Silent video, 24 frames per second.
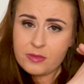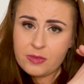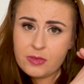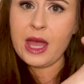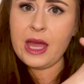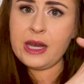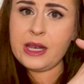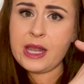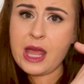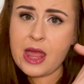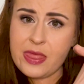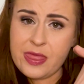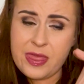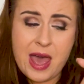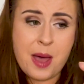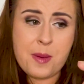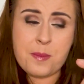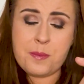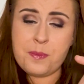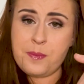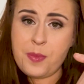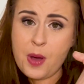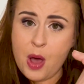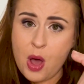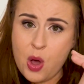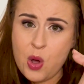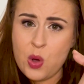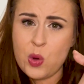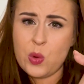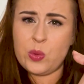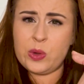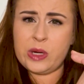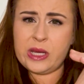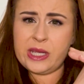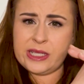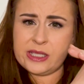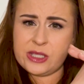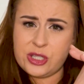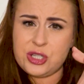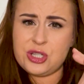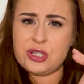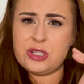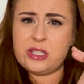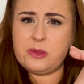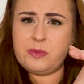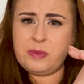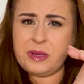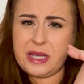and that bone is
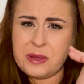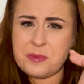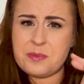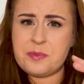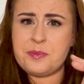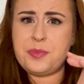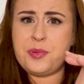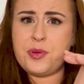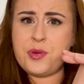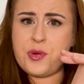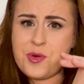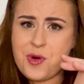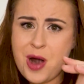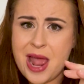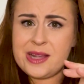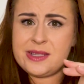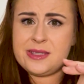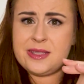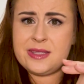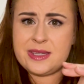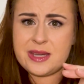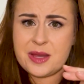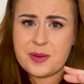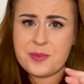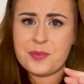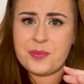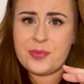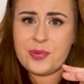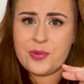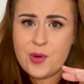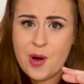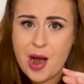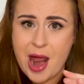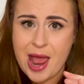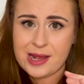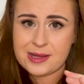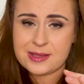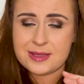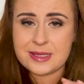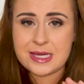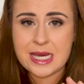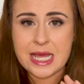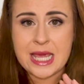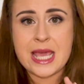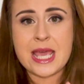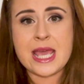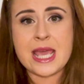just being pressed and pressed.